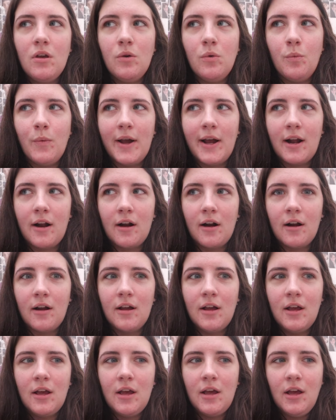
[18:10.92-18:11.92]
where
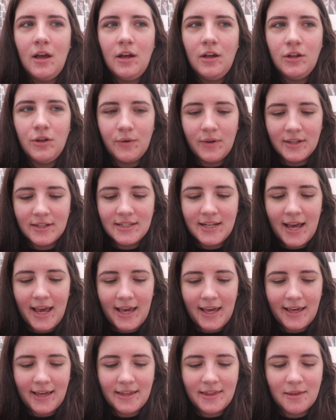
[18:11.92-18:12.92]
you can
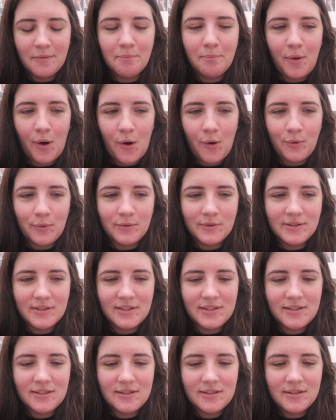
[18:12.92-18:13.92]
take the
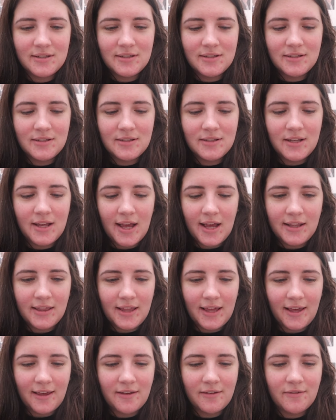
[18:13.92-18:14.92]
bones and
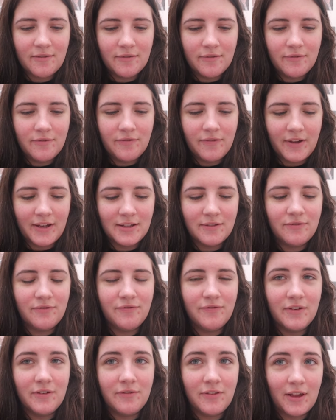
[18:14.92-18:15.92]
like
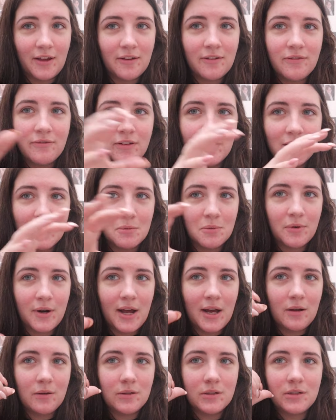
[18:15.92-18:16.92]
fit them
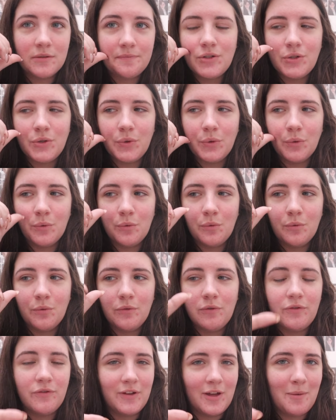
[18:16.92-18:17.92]
around
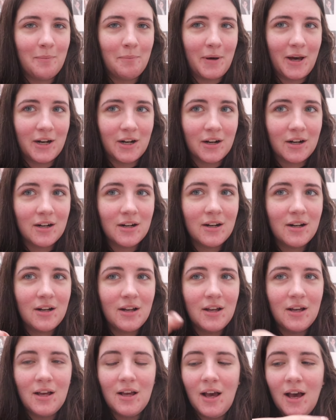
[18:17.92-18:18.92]
to fit better.
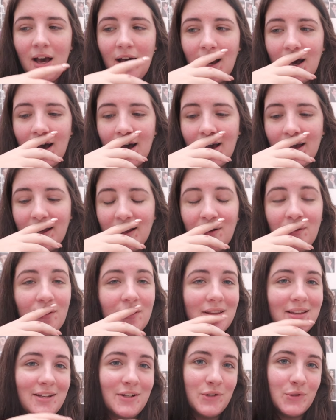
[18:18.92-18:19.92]
I
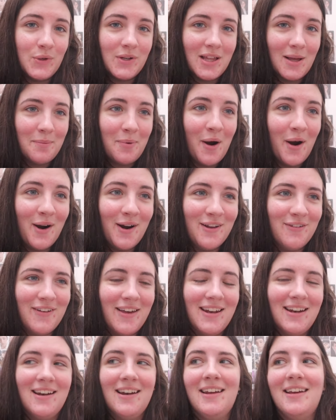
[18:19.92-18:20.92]
really enjoy that part of
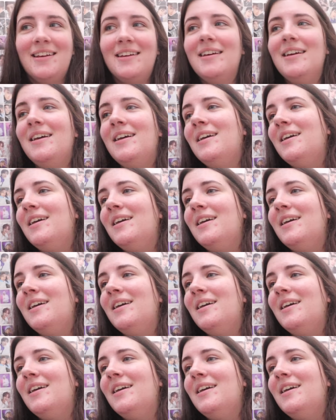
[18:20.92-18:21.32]
editing